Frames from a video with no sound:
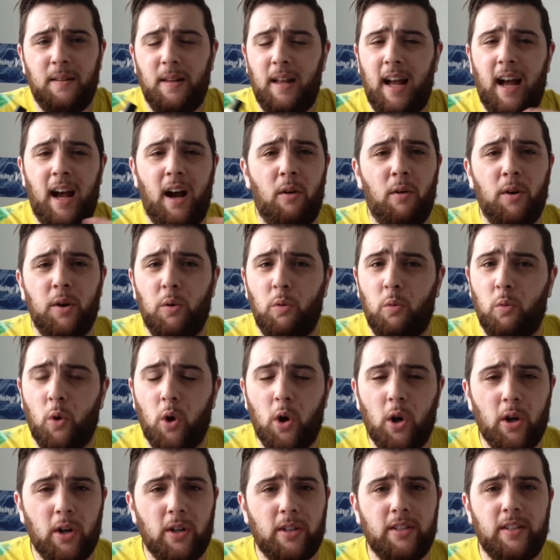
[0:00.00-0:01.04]
how it
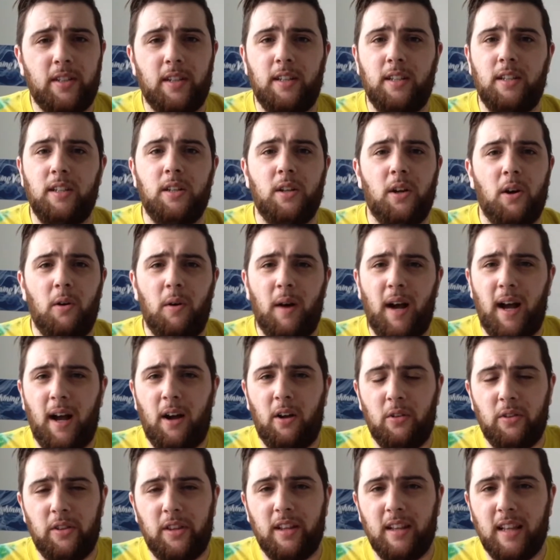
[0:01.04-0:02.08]
worked,
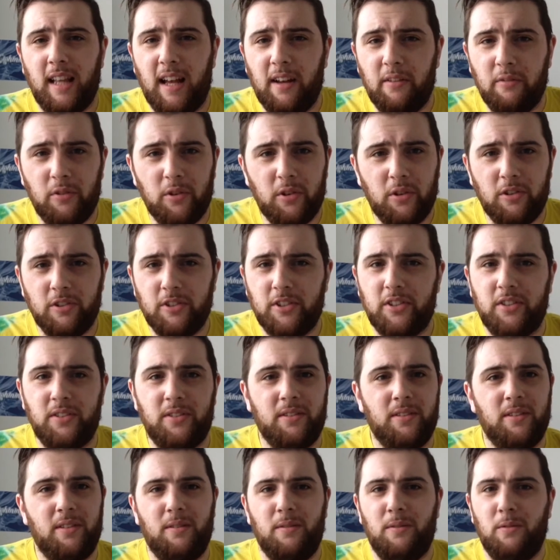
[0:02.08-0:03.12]
how the
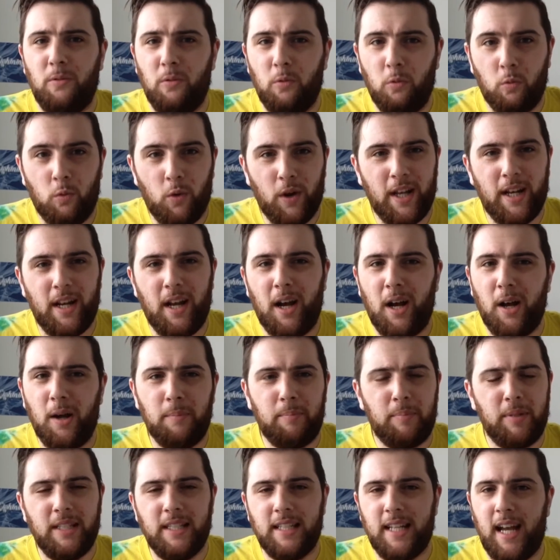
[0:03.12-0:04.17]
levels went
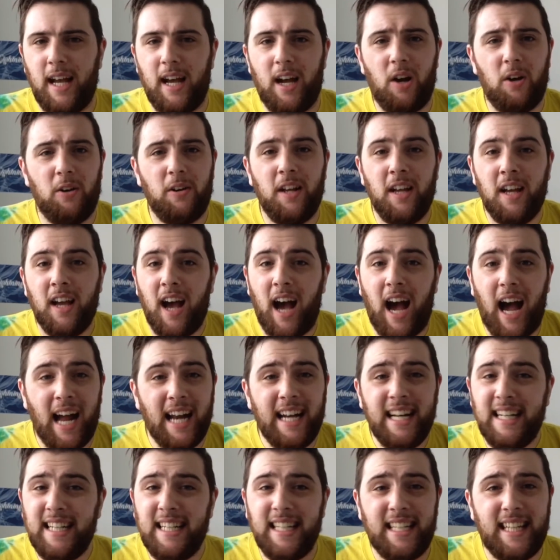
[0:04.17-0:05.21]
up and down. I
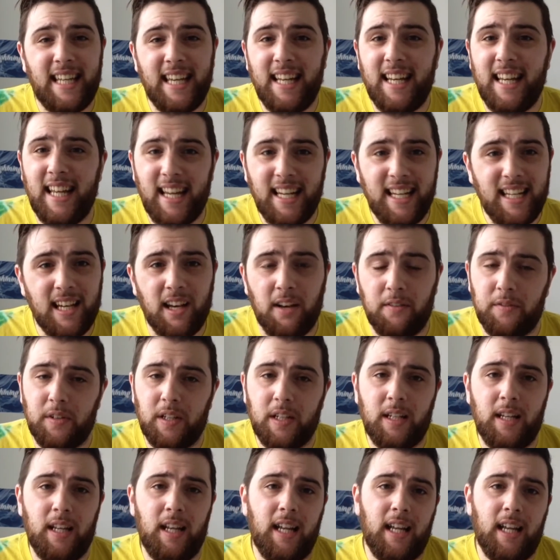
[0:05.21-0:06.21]
didn't get any of it.